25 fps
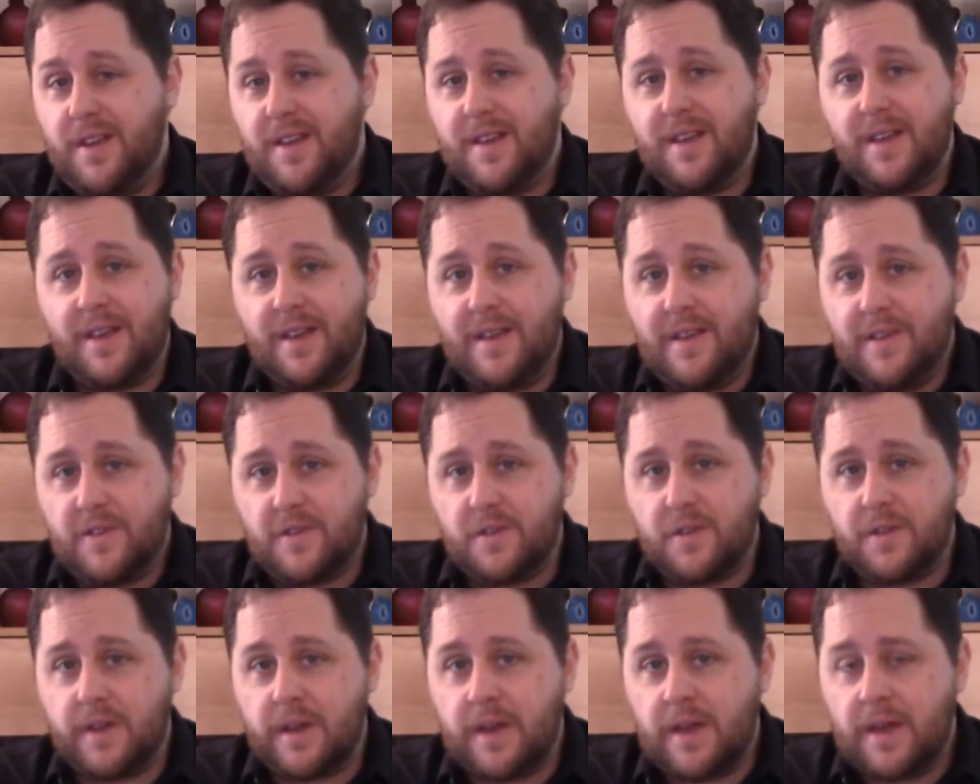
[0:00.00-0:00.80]

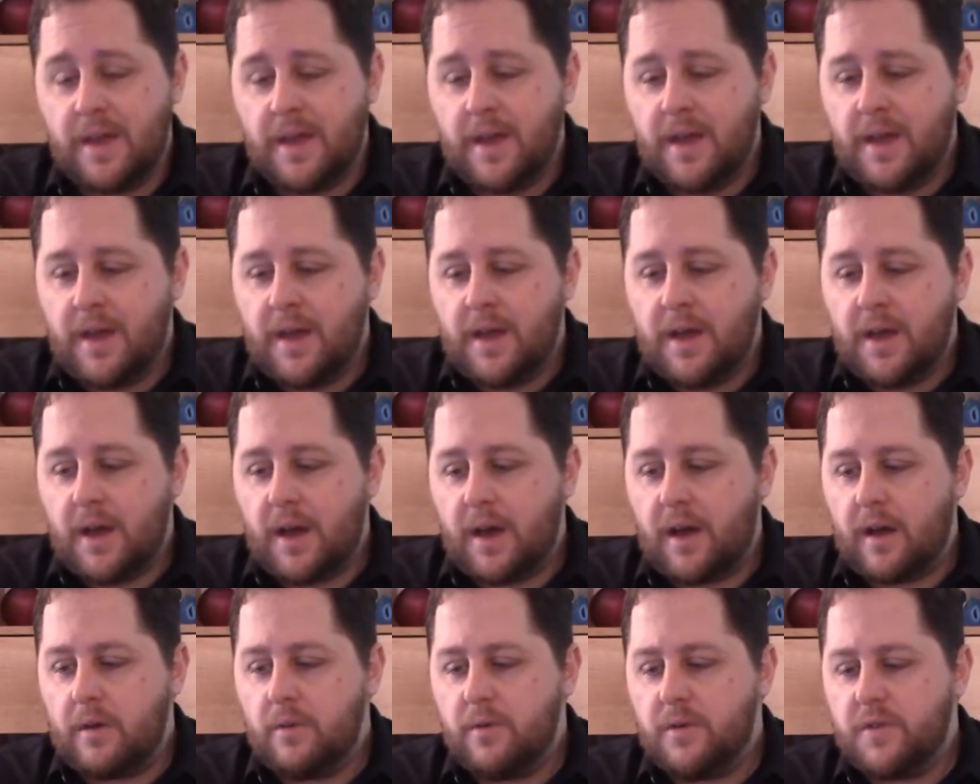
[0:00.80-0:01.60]
easily.
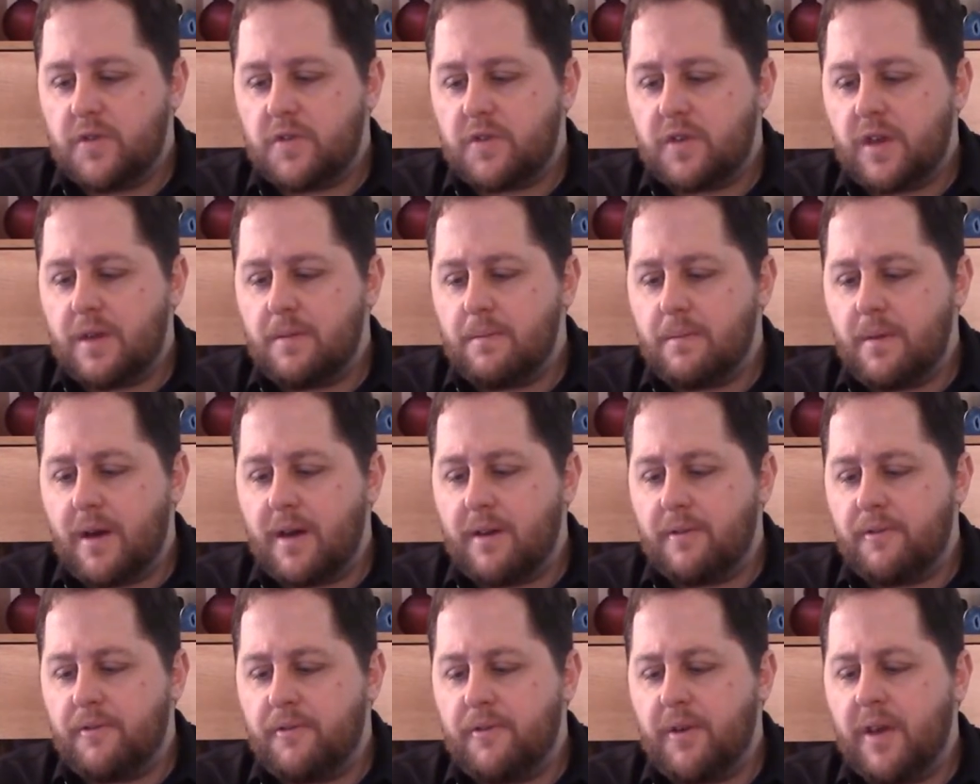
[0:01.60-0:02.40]
I would say
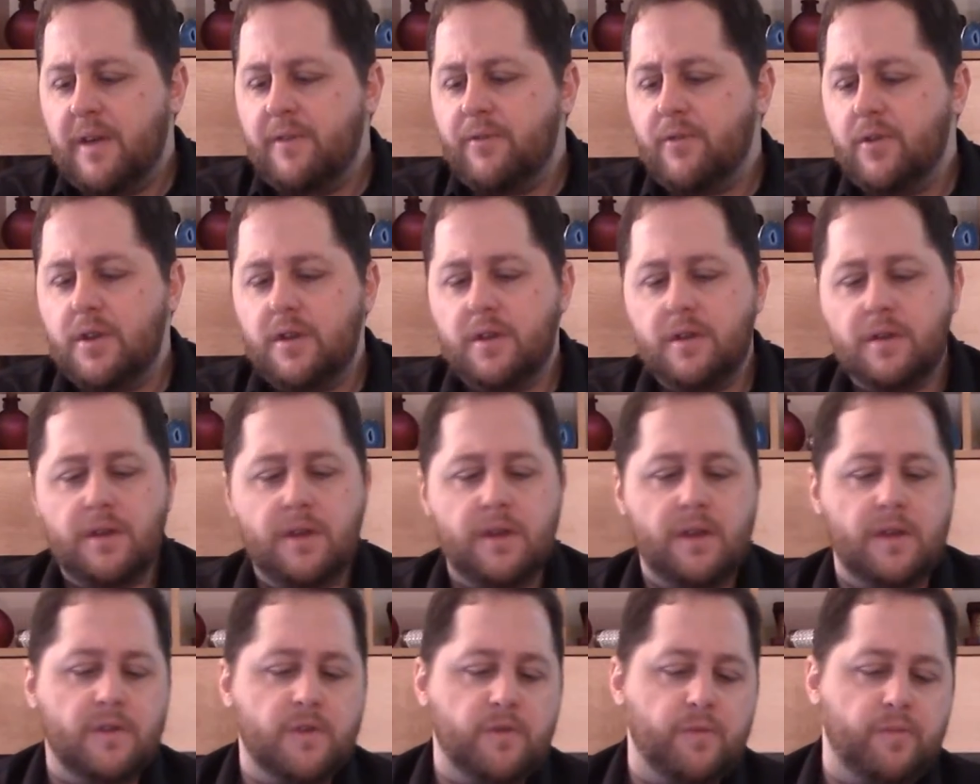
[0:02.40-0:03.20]
my favorite
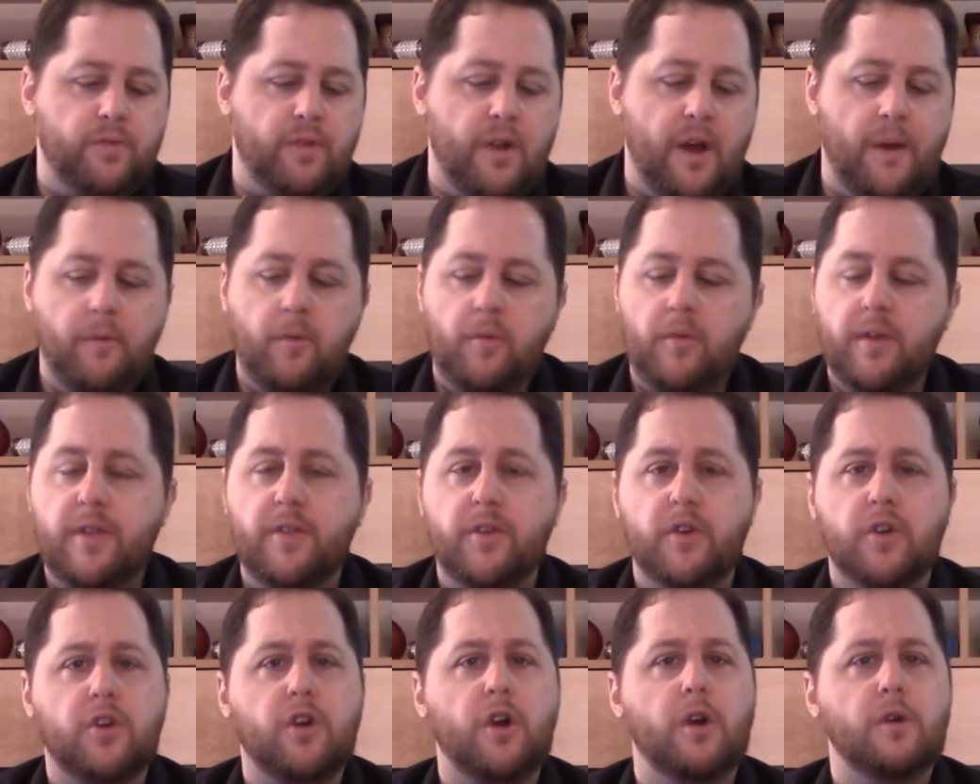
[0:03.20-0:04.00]
is probably
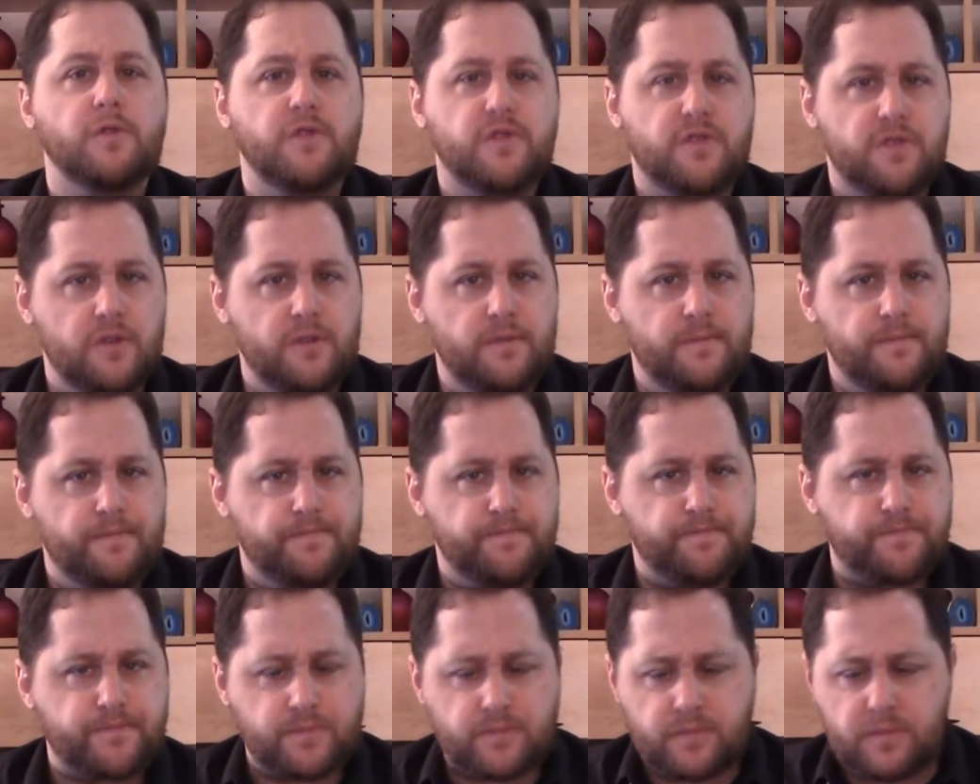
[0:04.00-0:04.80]
the coaster,
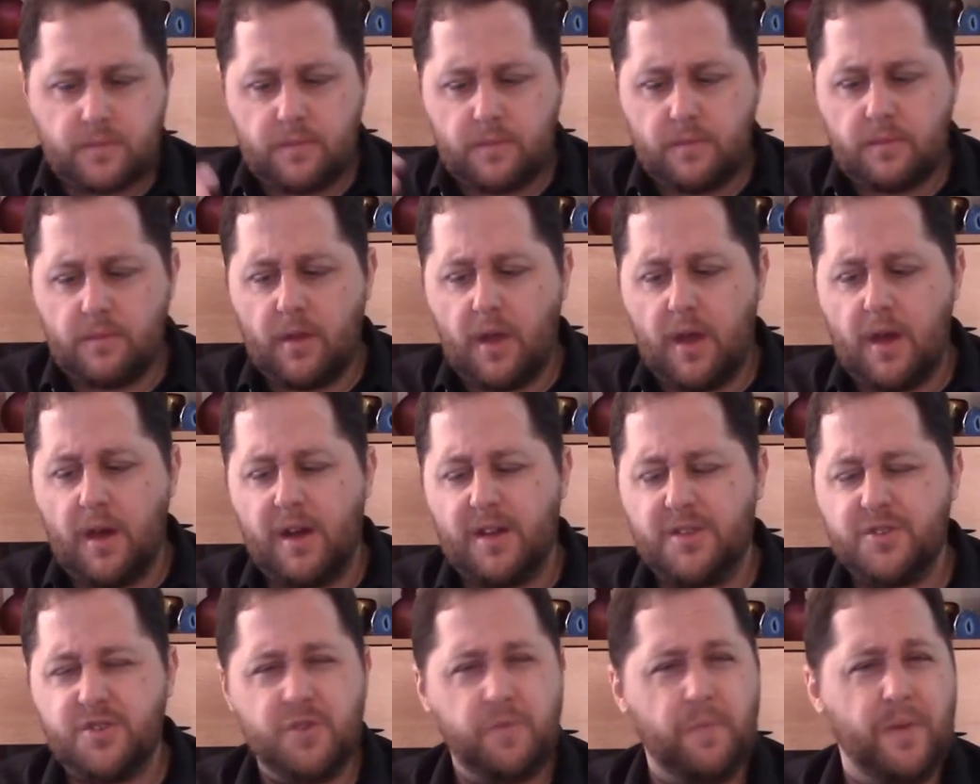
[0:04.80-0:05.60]

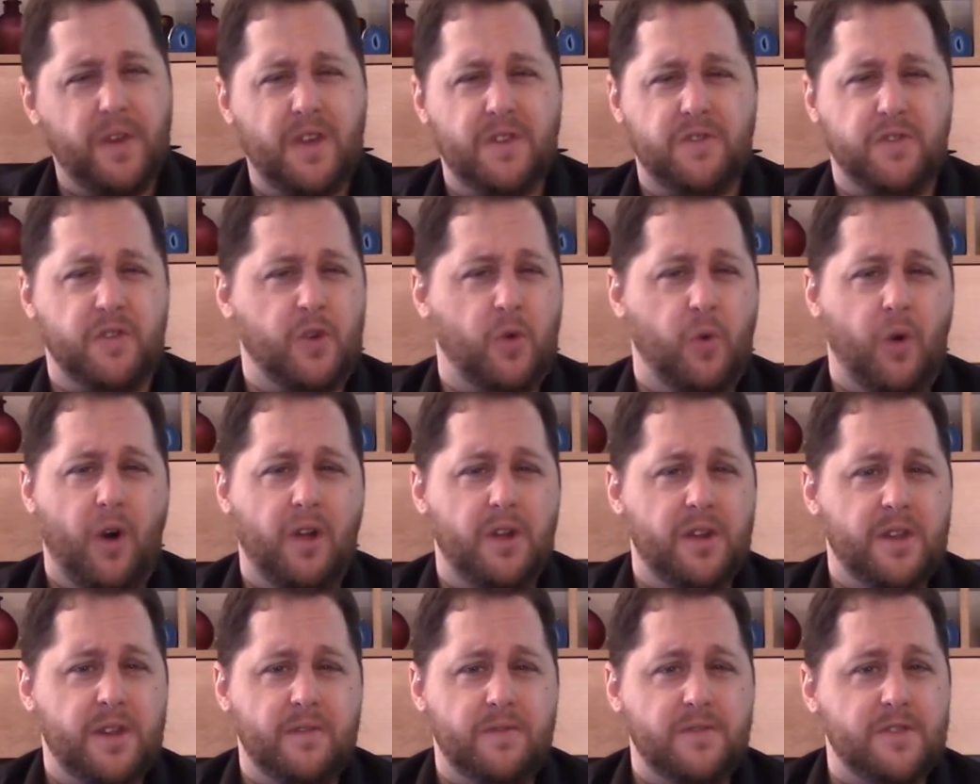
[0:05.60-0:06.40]
just because of the
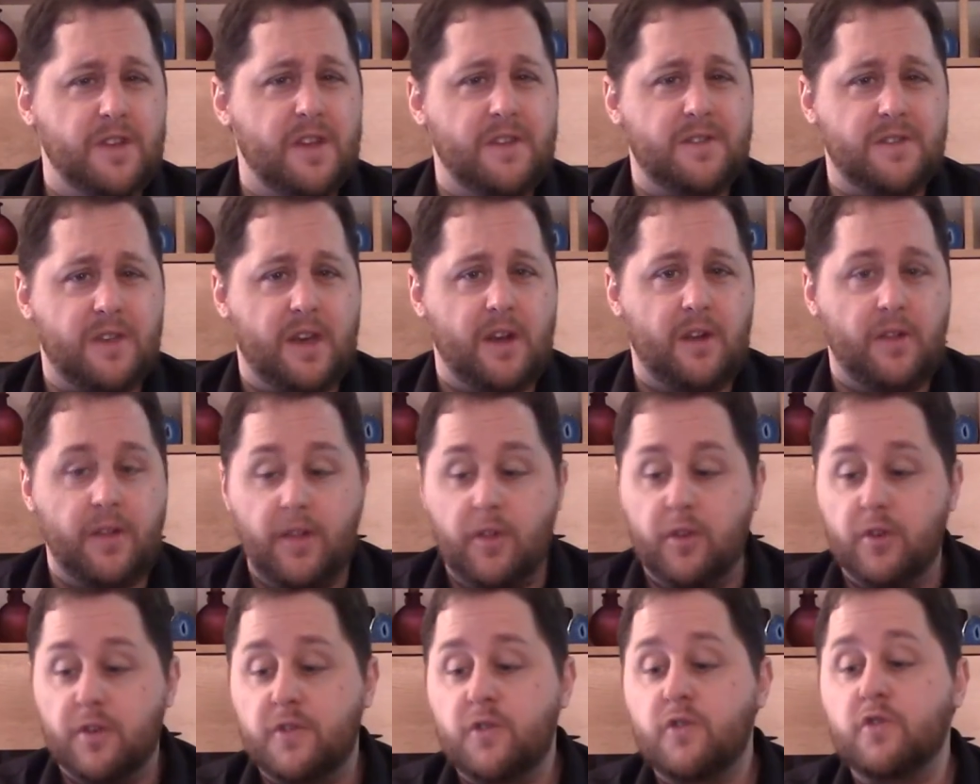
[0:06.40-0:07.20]
quality of detail.
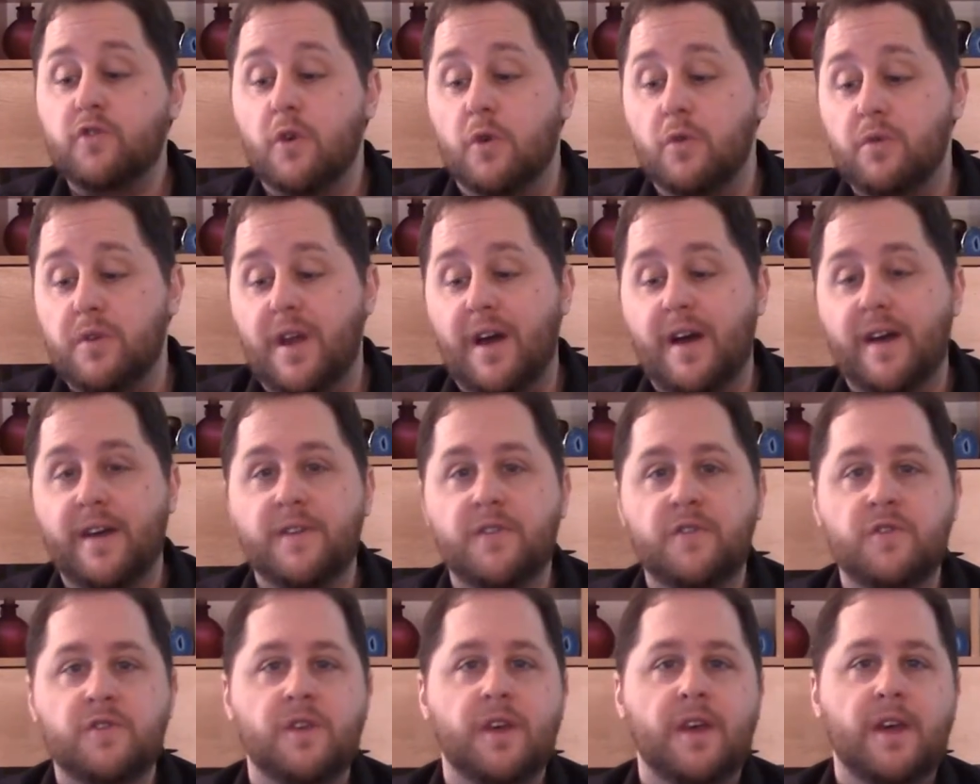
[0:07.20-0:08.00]
It looks so
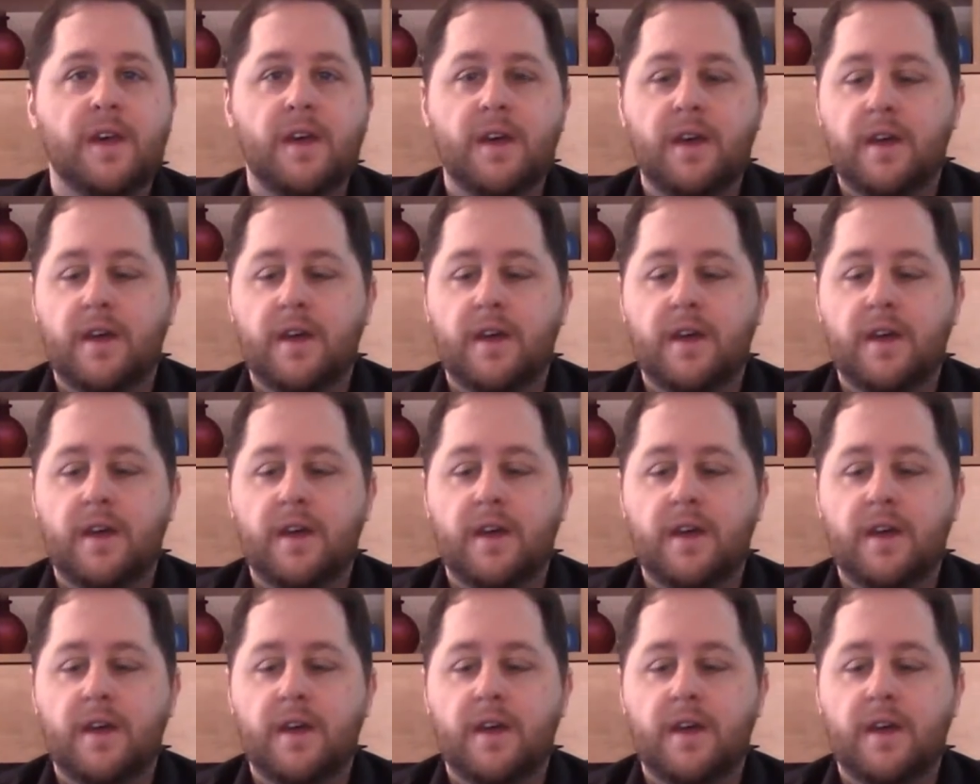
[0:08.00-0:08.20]
nice.